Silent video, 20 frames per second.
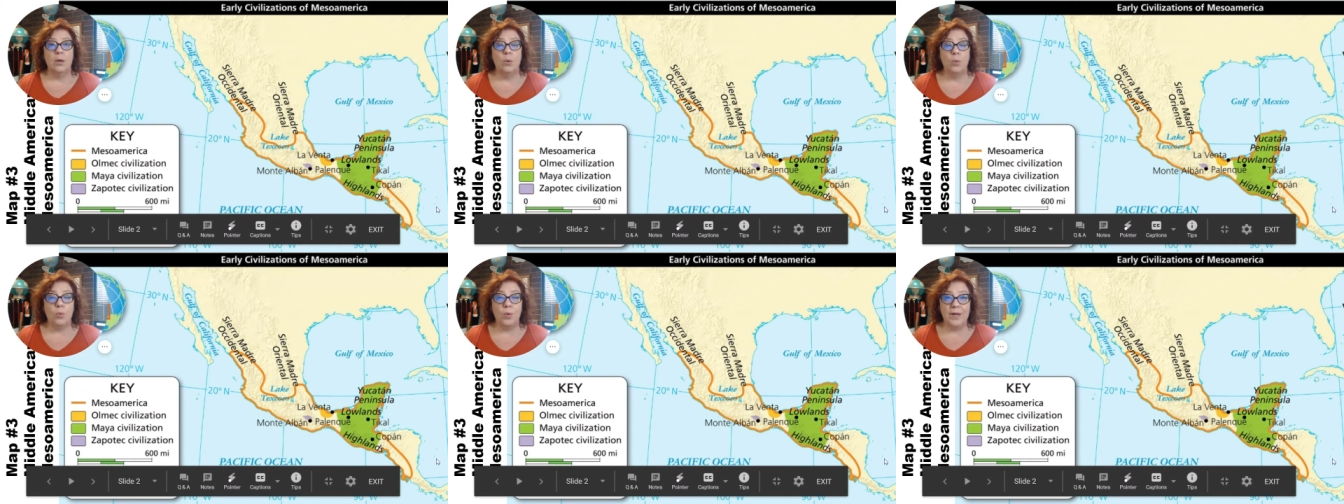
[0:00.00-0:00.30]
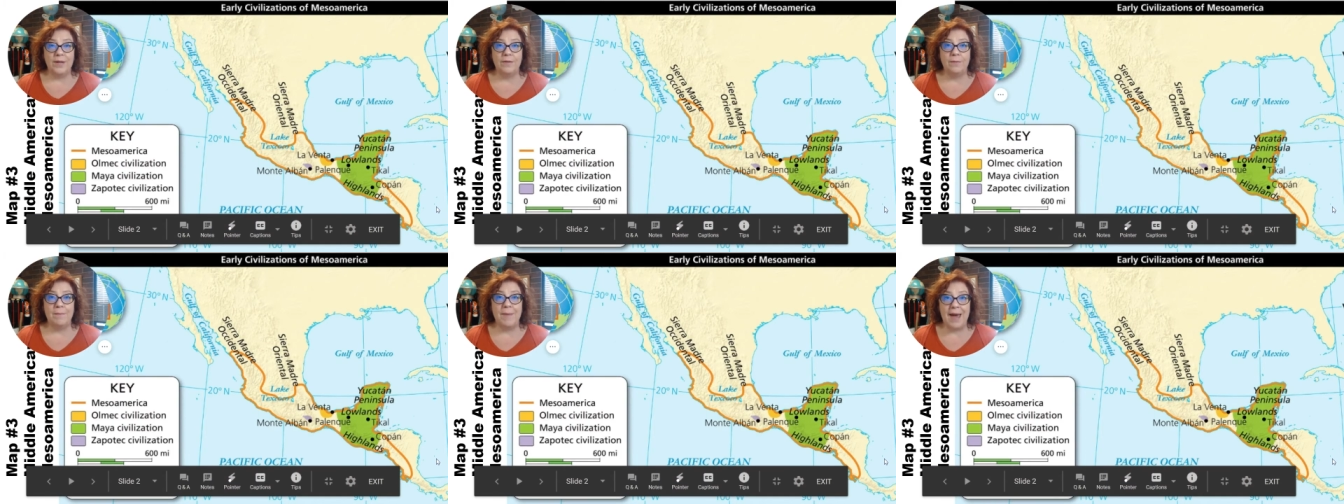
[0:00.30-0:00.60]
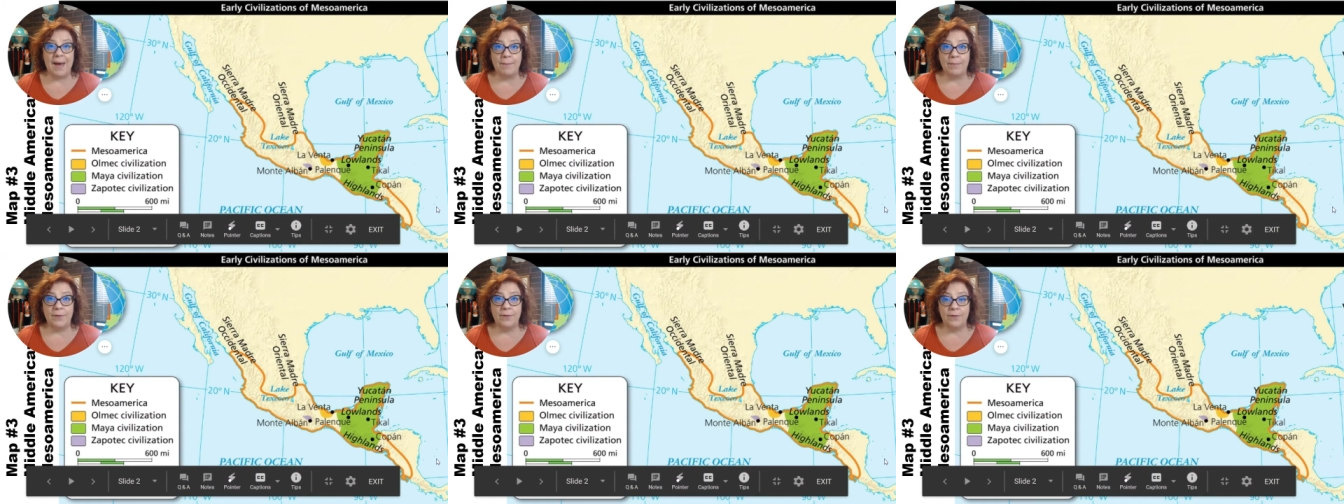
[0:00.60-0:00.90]
with
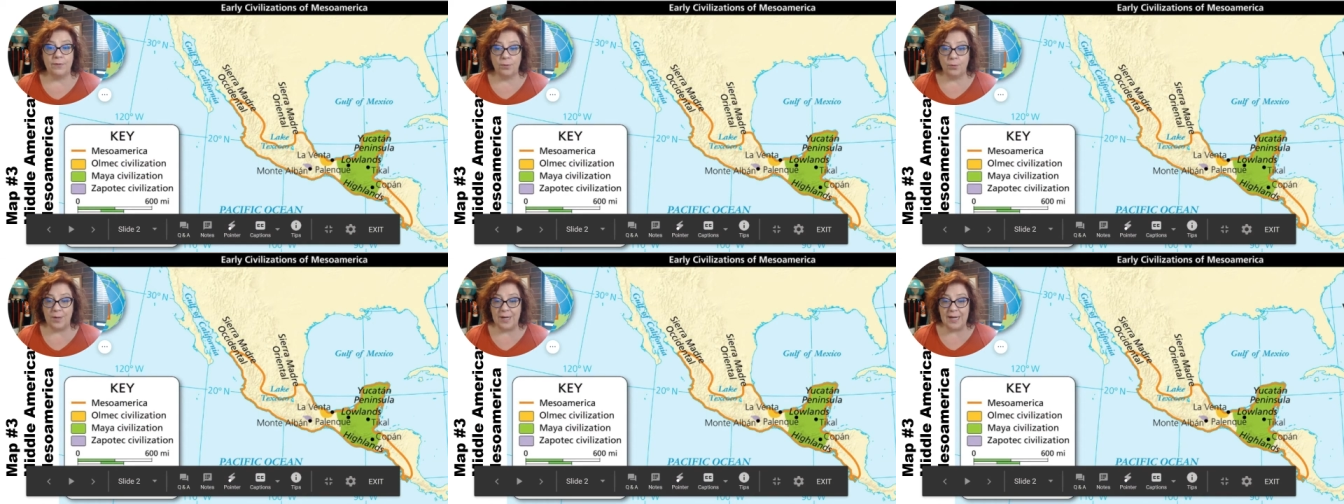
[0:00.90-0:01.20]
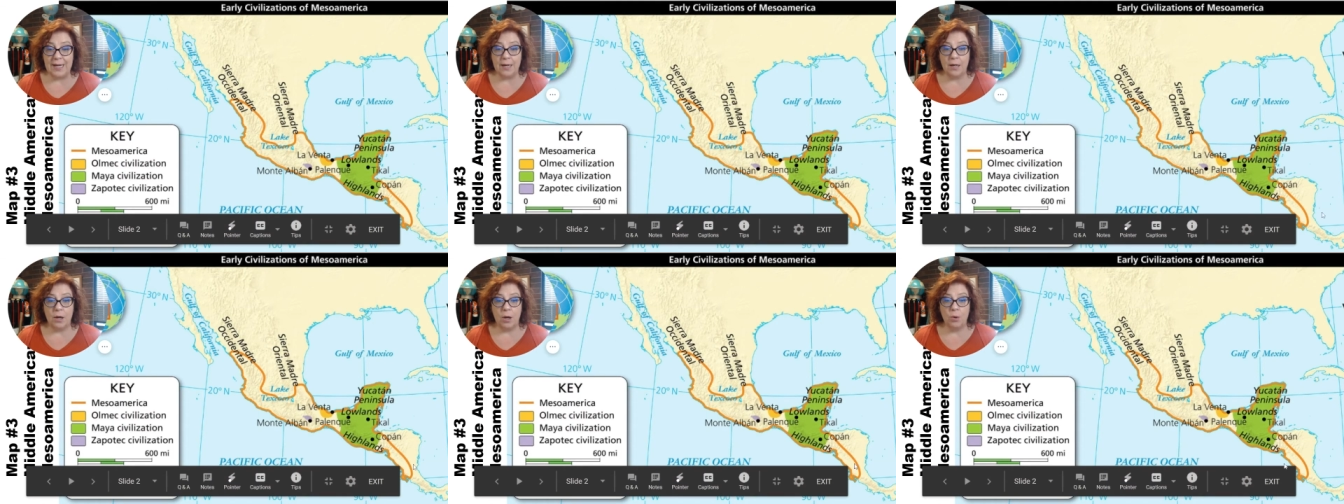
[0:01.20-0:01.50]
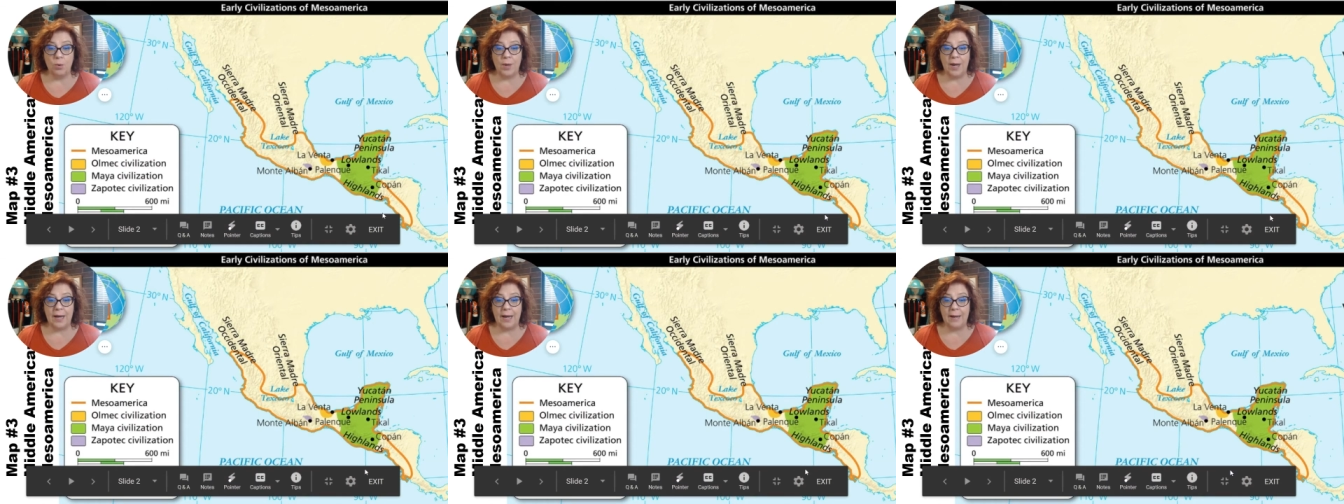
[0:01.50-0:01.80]
Map 3.
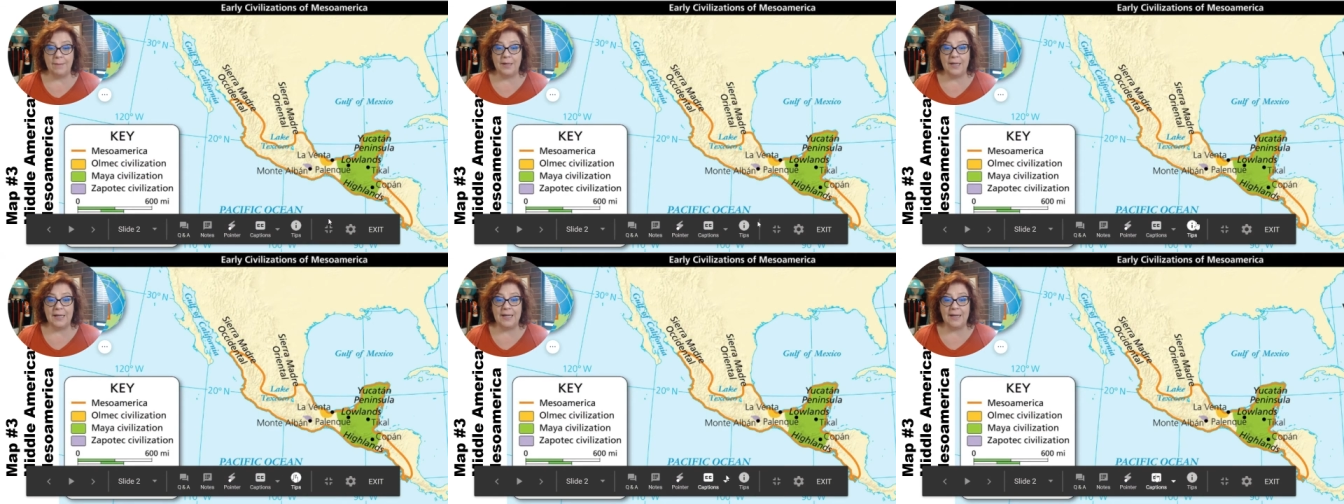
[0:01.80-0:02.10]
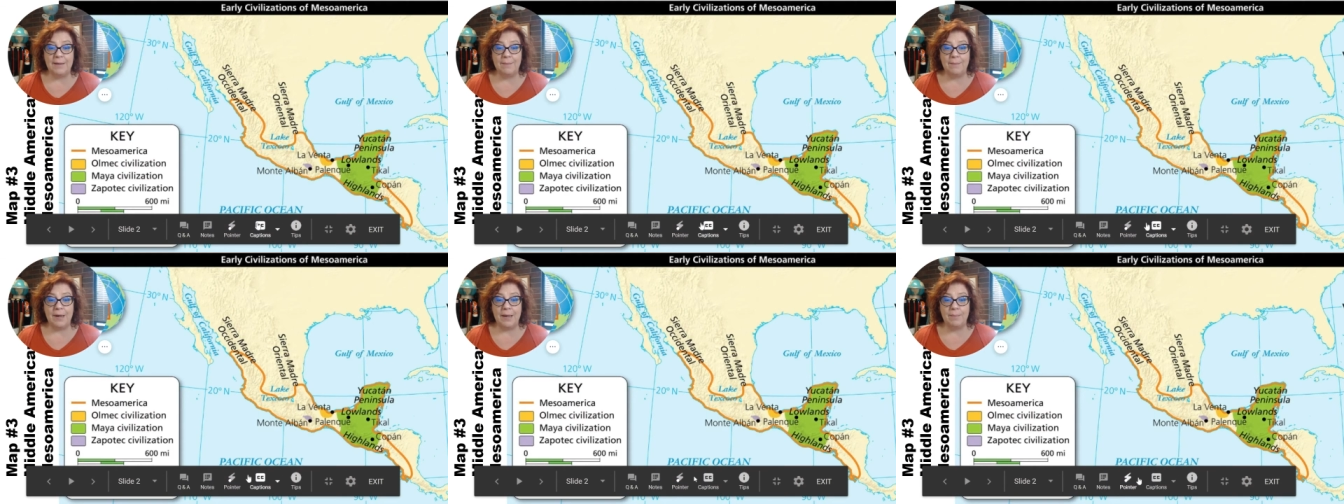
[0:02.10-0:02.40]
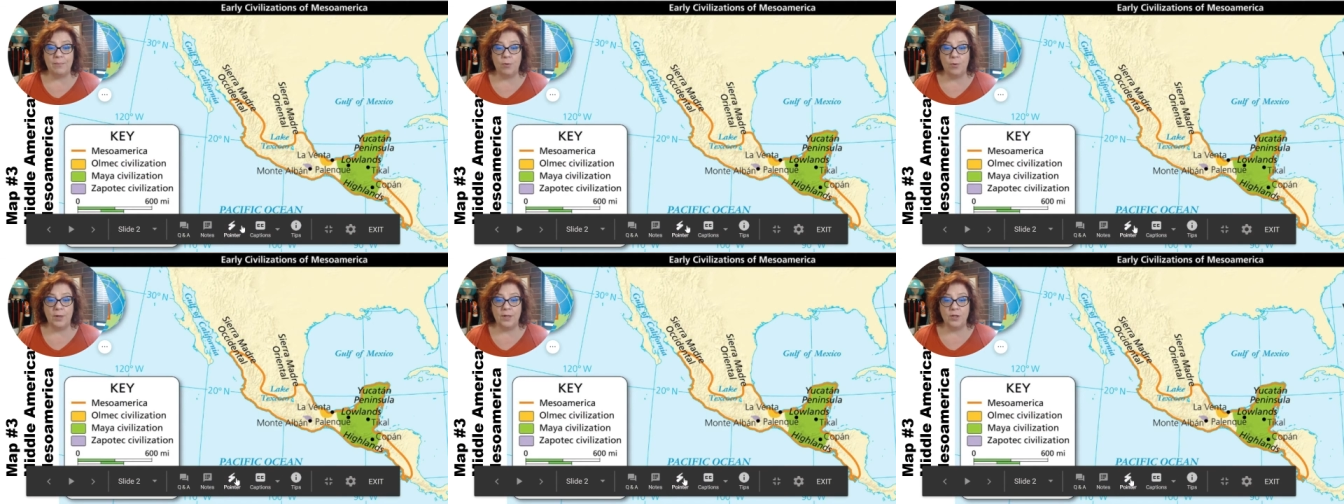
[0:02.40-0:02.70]
Oh, and I'm going to get my
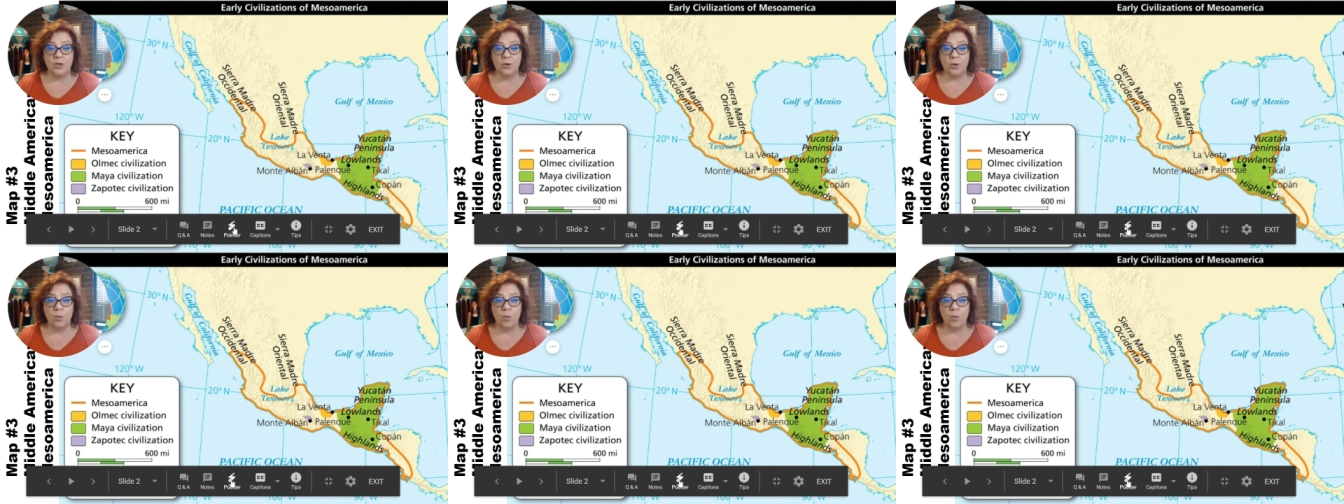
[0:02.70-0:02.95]
pointer.